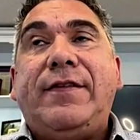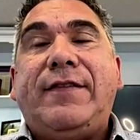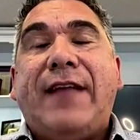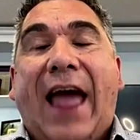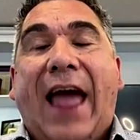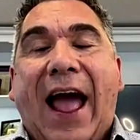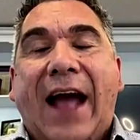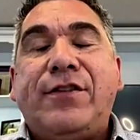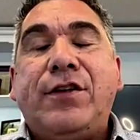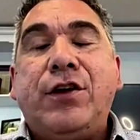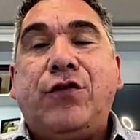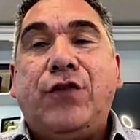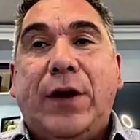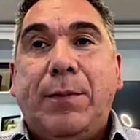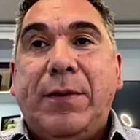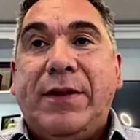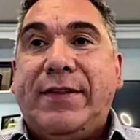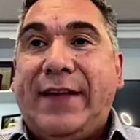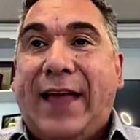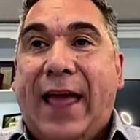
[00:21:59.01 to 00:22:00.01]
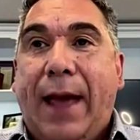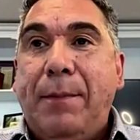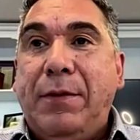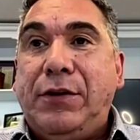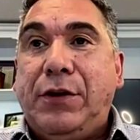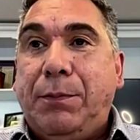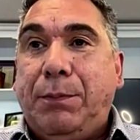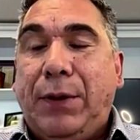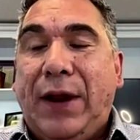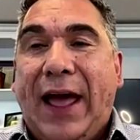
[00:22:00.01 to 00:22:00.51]
tax agreements came
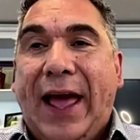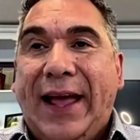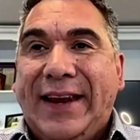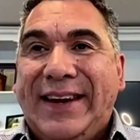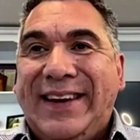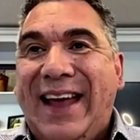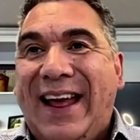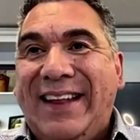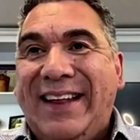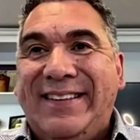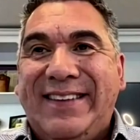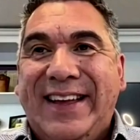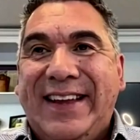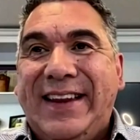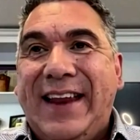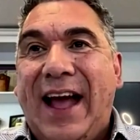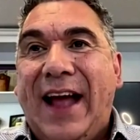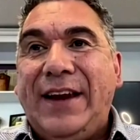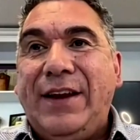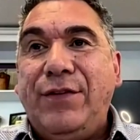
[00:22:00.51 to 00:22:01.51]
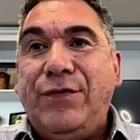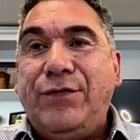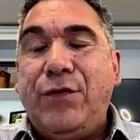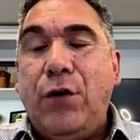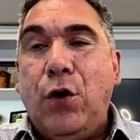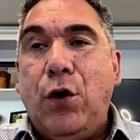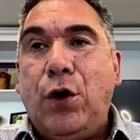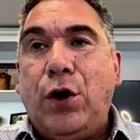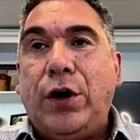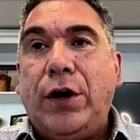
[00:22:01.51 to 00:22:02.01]
into play in
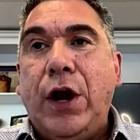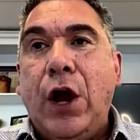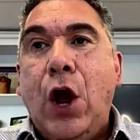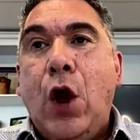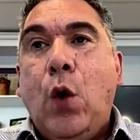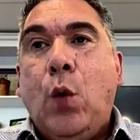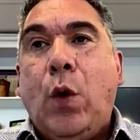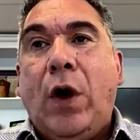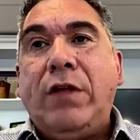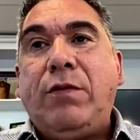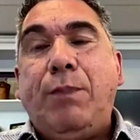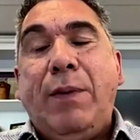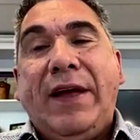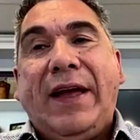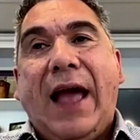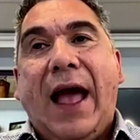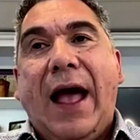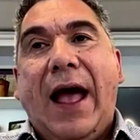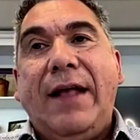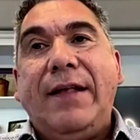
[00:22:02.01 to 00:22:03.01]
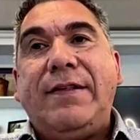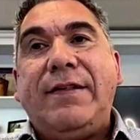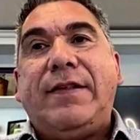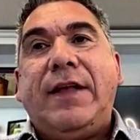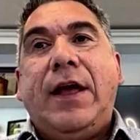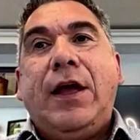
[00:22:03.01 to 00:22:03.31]
1994 was because,